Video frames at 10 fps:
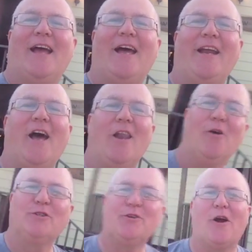Howdy,
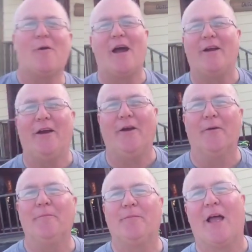Lone Star Rider
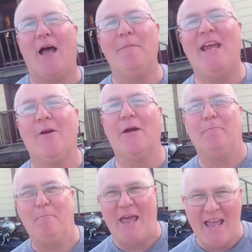here. I'm here
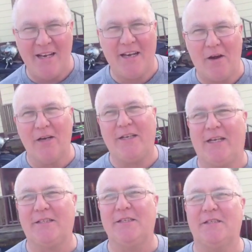in Bandera,
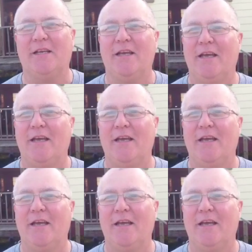Texas,